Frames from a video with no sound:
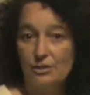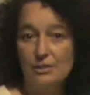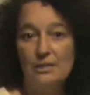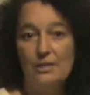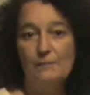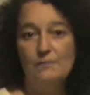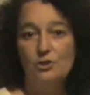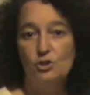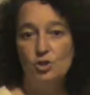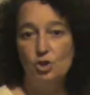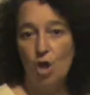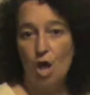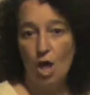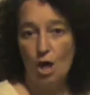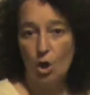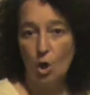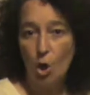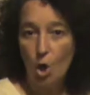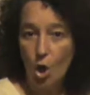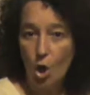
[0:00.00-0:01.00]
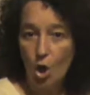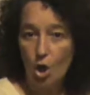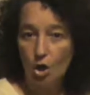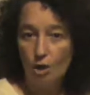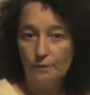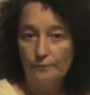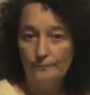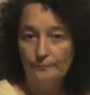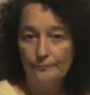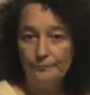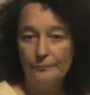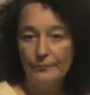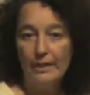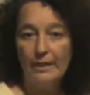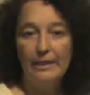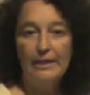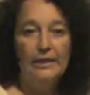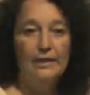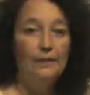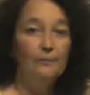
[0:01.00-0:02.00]
His name is John Hall.
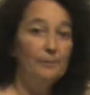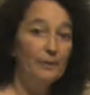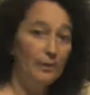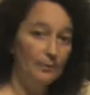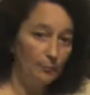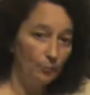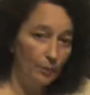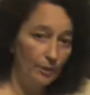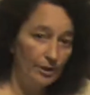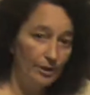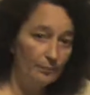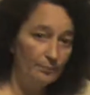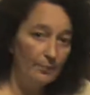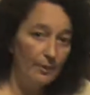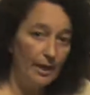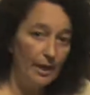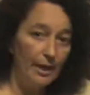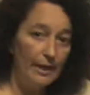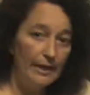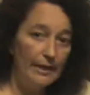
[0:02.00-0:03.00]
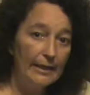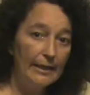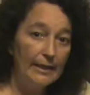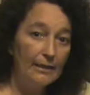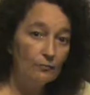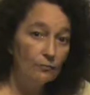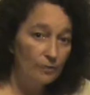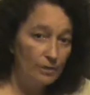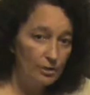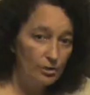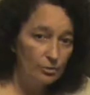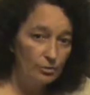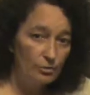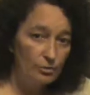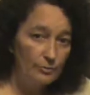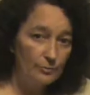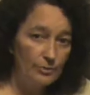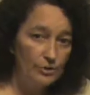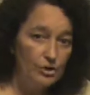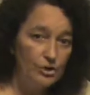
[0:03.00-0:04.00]
He had been appointed by Ann
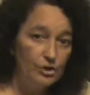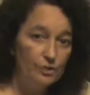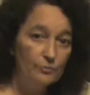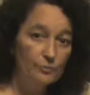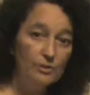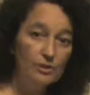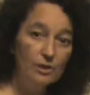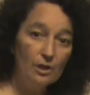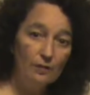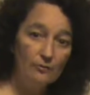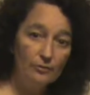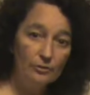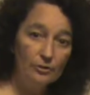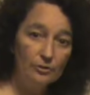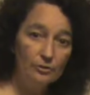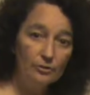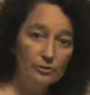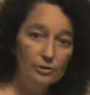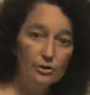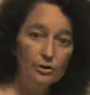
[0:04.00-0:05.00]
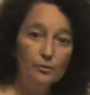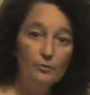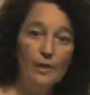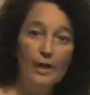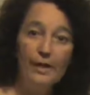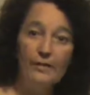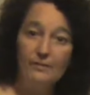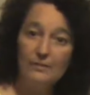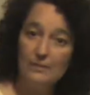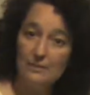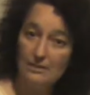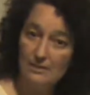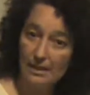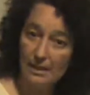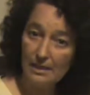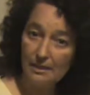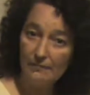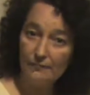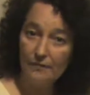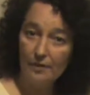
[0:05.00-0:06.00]
Richards when she was governor to head the
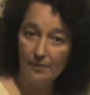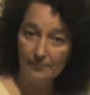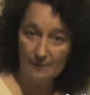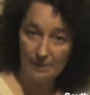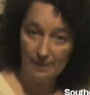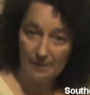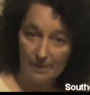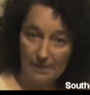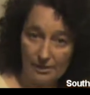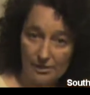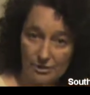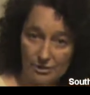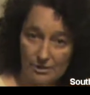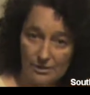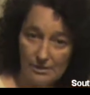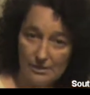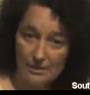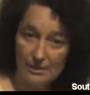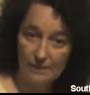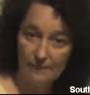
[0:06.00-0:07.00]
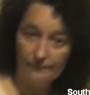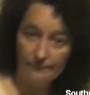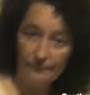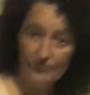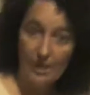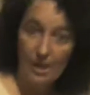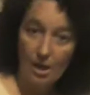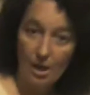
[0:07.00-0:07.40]
state environmental agency.